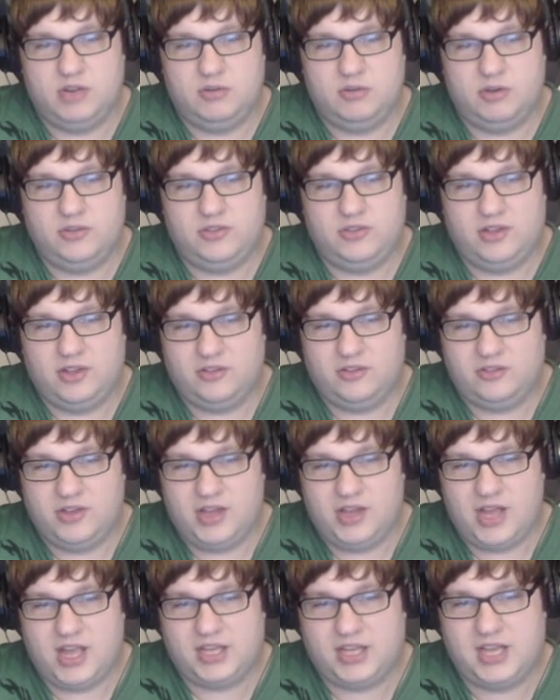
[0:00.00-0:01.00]
what is he gonna say?
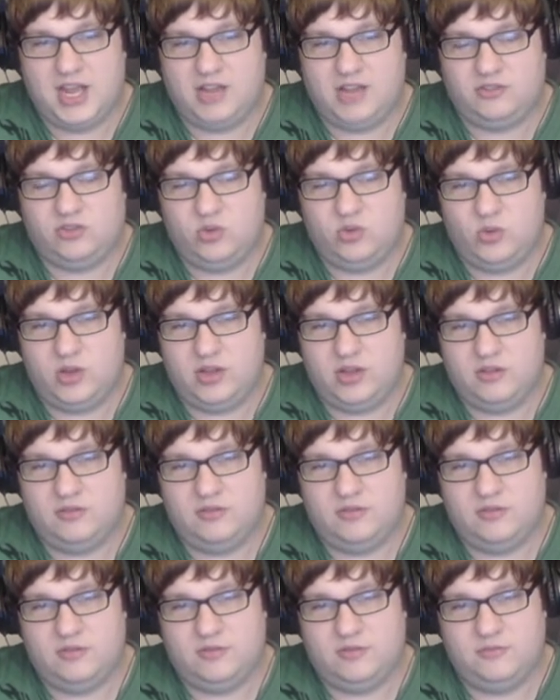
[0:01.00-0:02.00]
I can't do it!
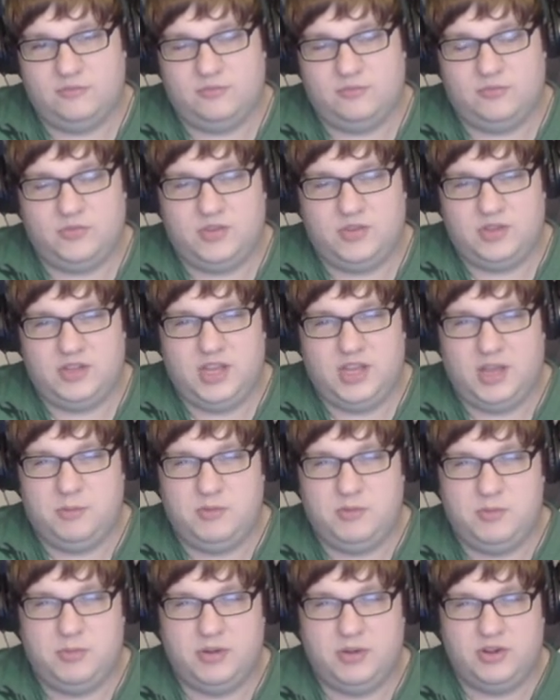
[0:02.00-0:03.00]
Yeah,
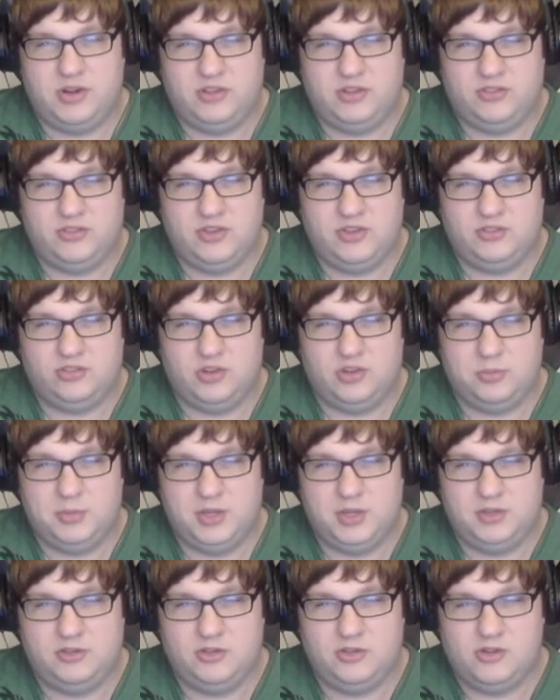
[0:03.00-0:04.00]
you better not snitch on me
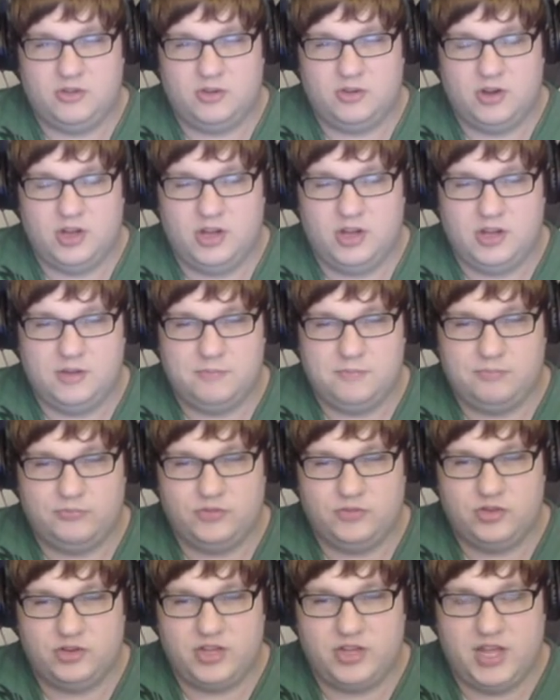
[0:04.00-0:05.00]
to your, uh,
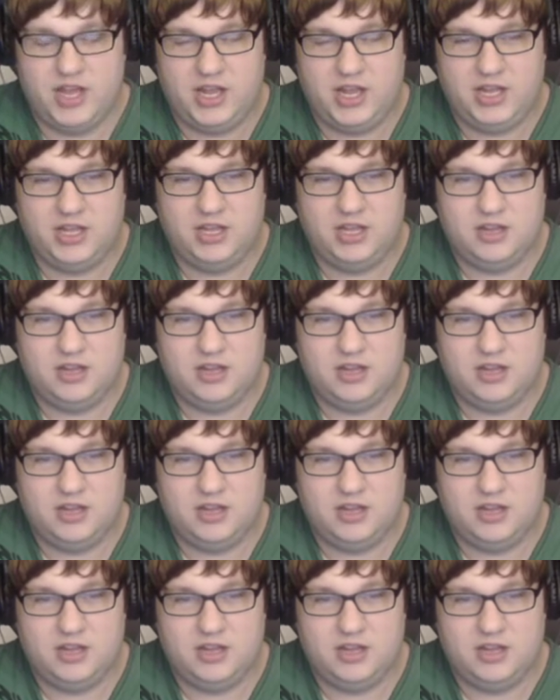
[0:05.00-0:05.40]
your gang.